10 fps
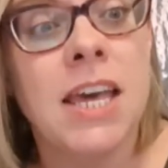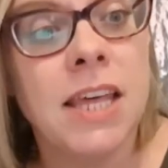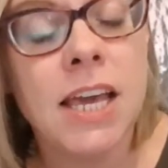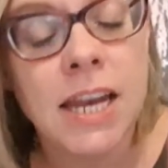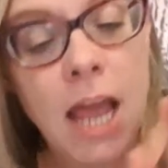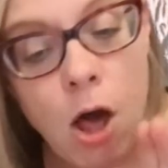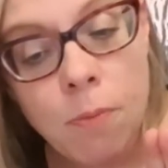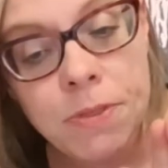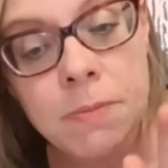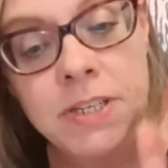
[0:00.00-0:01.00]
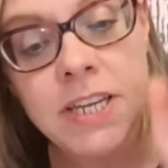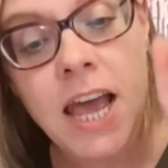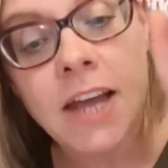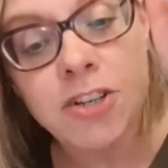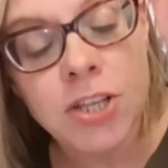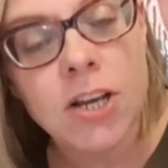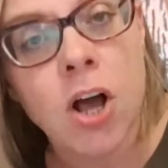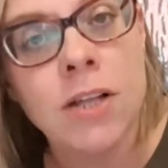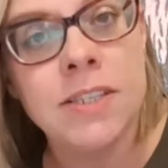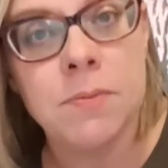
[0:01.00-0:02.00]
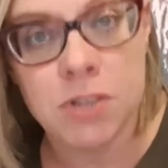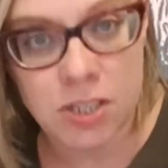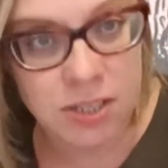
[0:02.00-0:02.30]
that can help them attach that concept